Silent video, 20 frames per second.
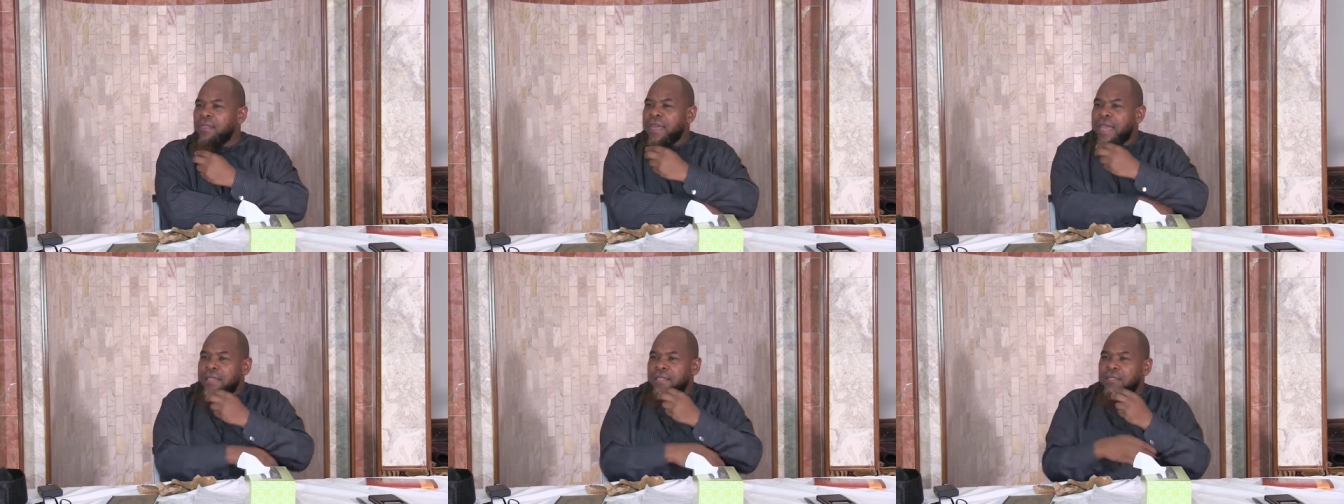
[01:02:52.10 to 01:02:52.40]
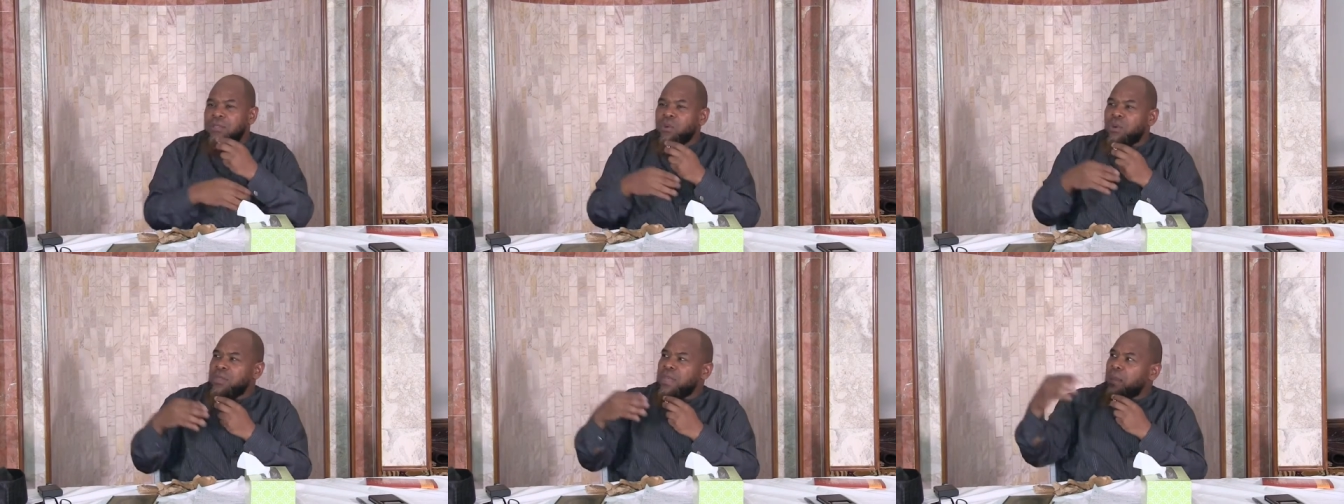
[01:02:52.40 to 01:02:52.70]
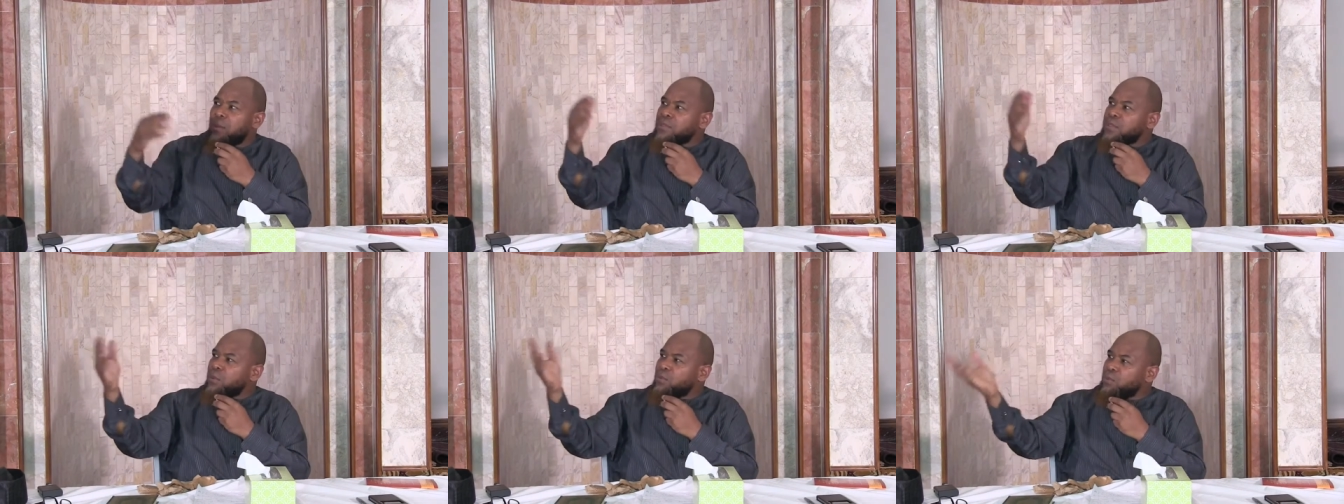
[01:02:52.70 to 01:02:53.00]
They saw
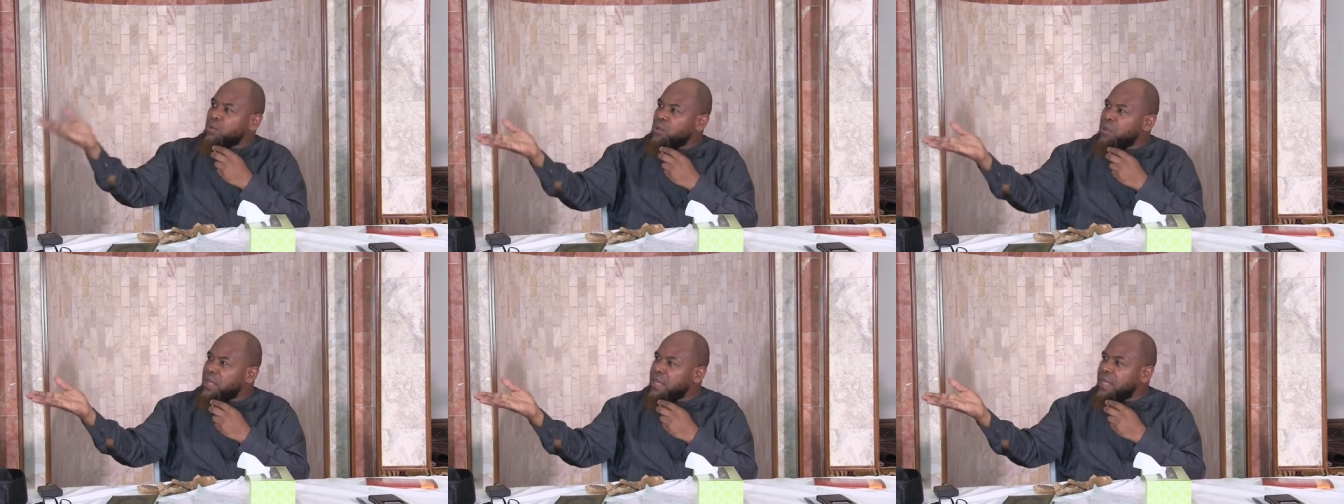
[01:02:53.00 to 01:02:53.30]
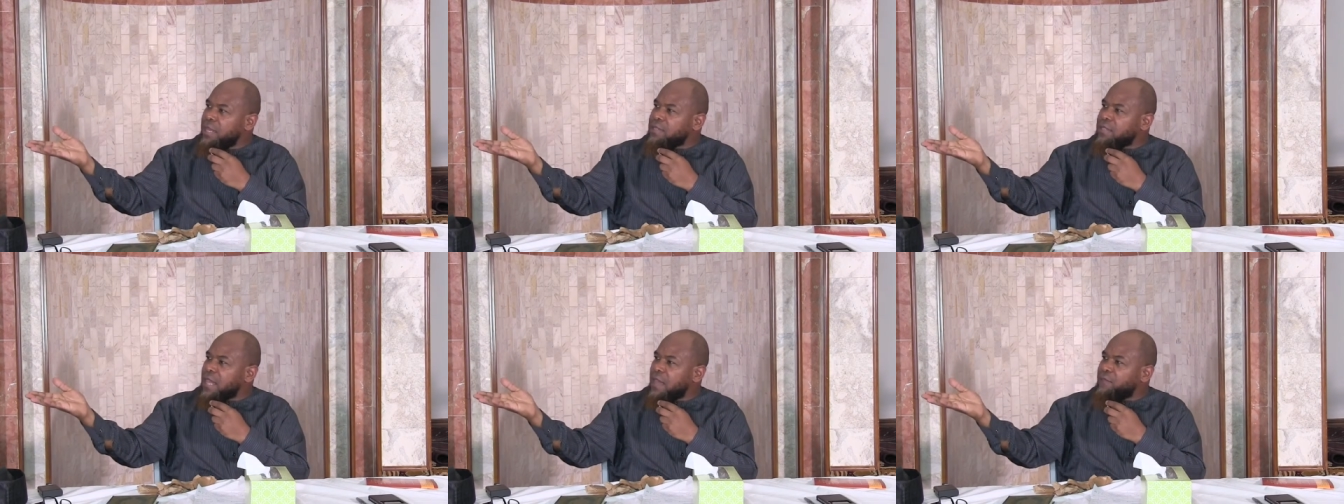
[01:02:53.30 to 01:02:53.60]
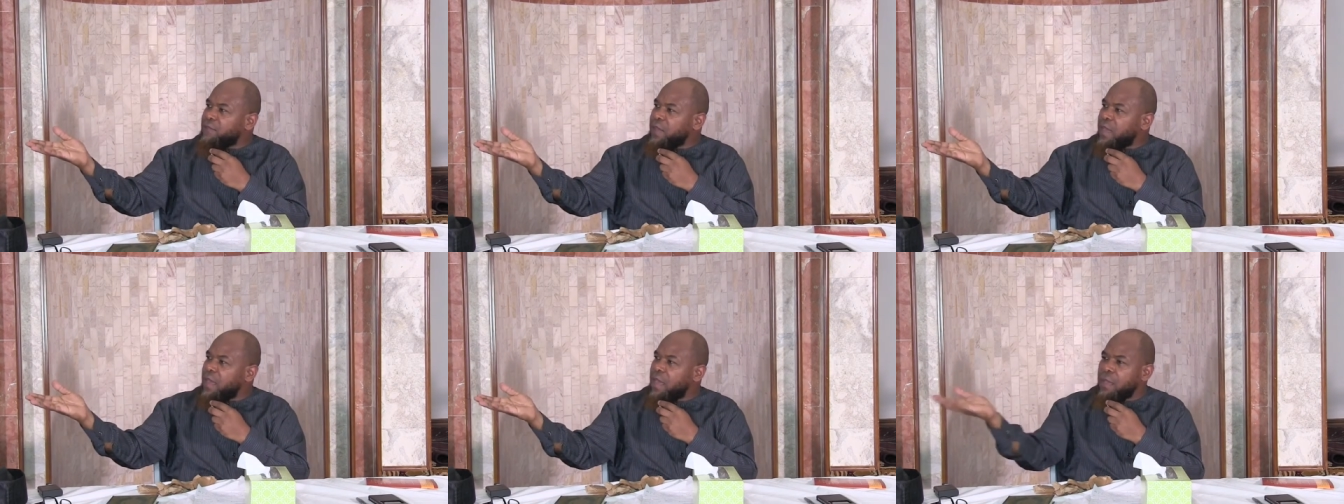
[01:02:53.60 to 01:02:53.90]
there was a room and he
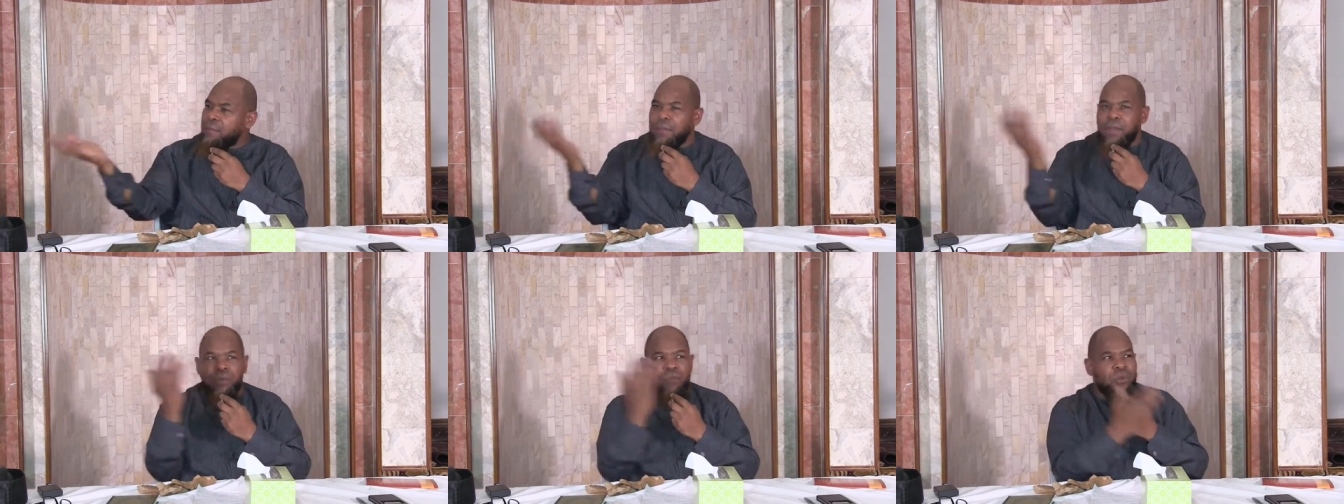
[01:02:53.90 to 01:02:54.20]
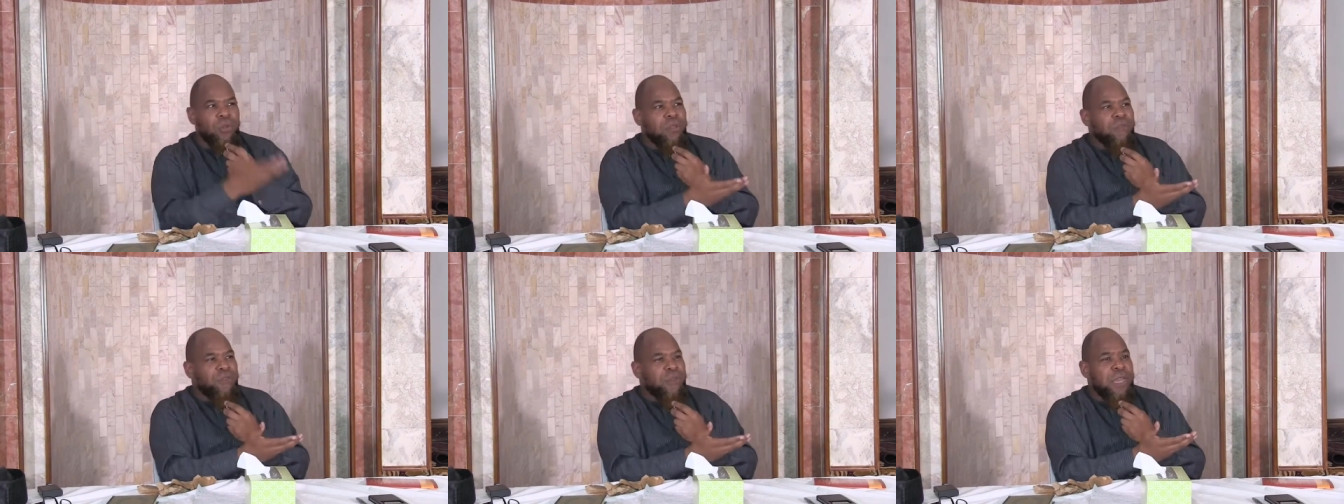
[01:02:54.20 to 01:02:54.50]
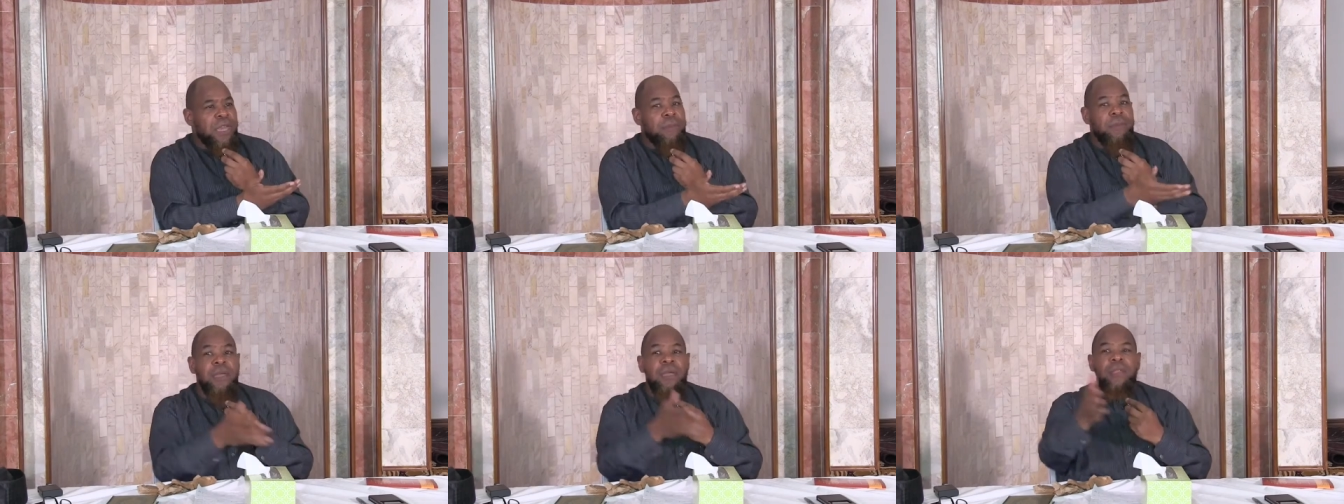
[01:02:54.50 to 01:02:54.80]
said for him and a room
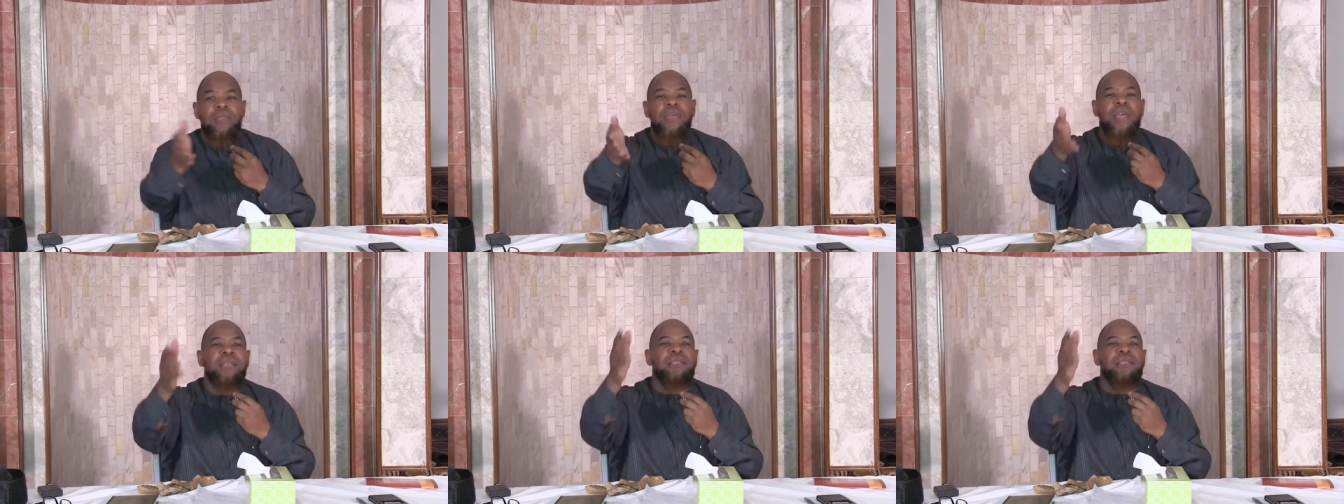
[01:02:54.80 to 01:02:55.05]
for him.